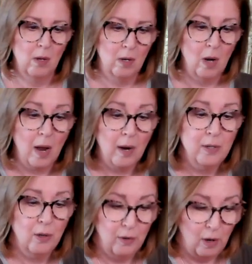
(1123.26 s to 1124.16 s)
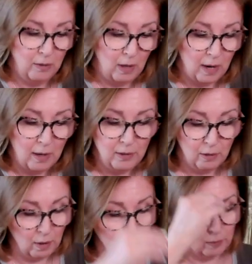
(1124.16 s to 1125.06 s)
Not on your not on
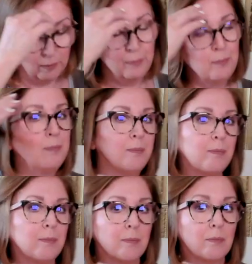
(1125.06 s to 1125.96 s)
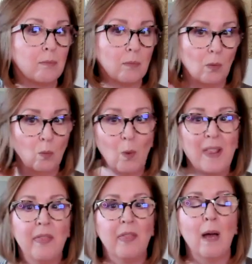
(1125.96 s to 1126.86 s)
your own.
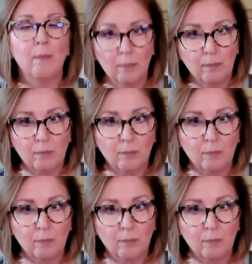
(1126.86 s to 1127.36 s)
With them.